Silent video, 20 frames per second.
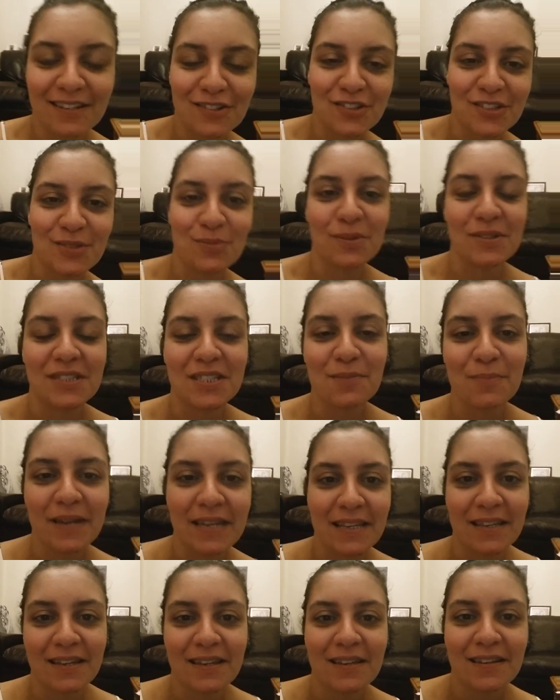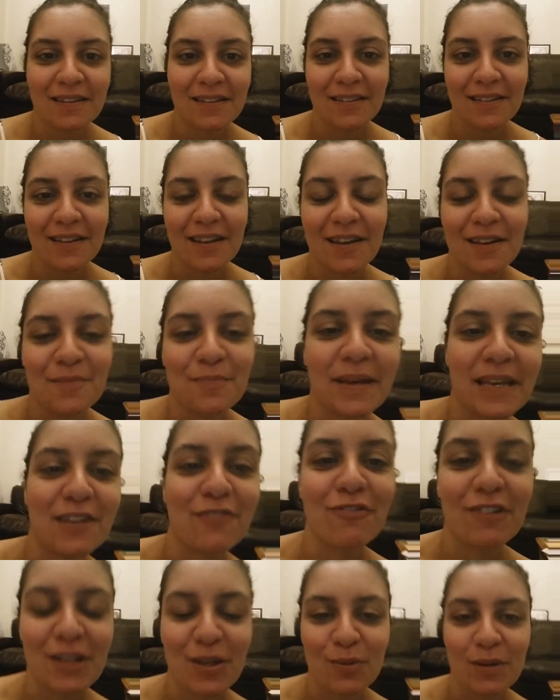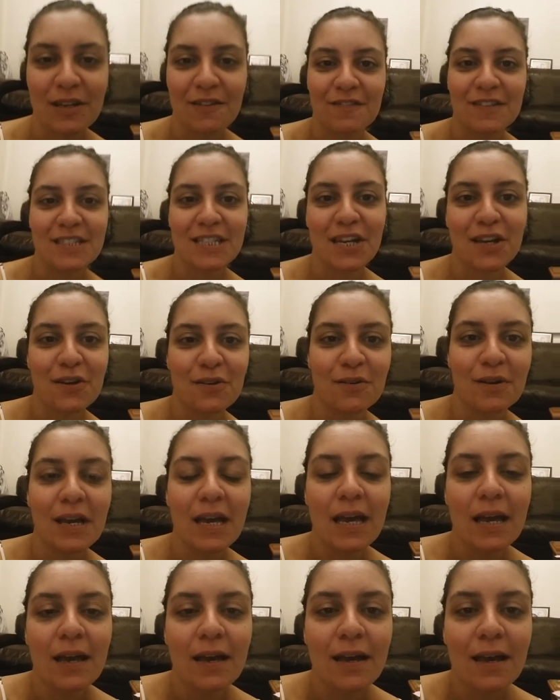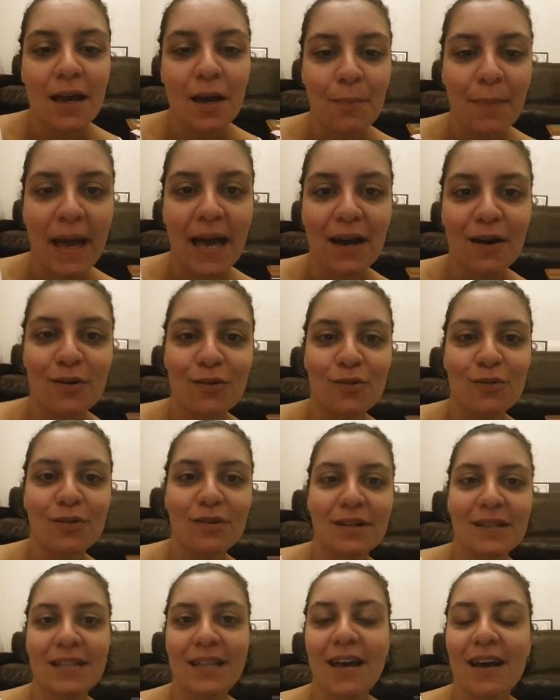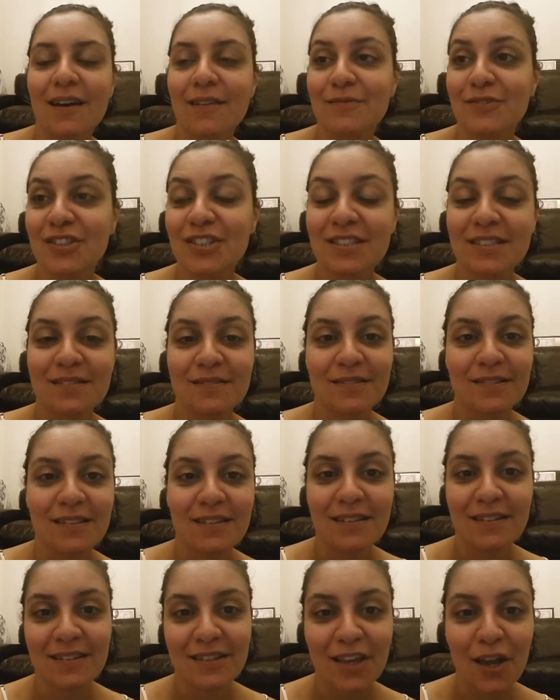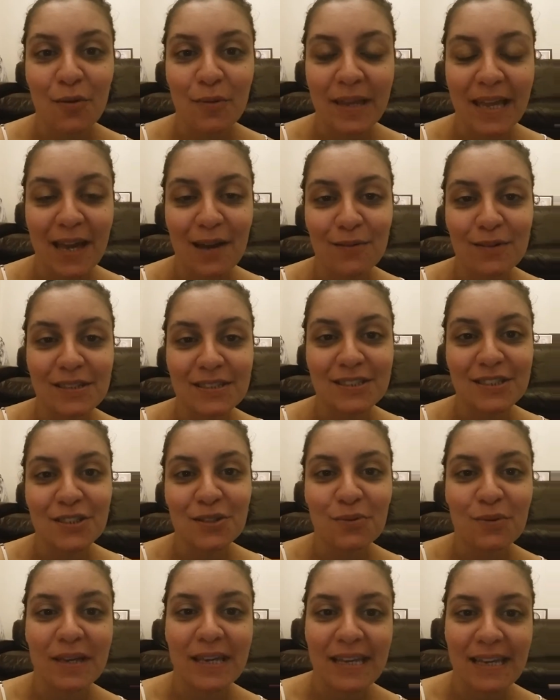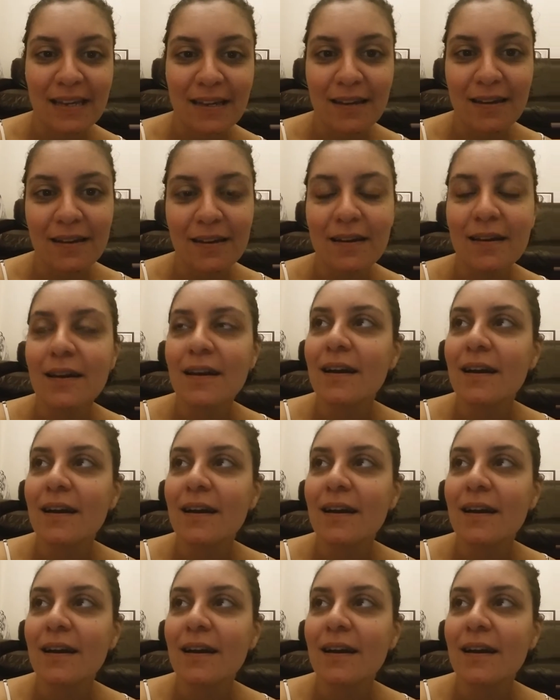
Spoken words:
I just wanted to make a really quick video about just going out and doing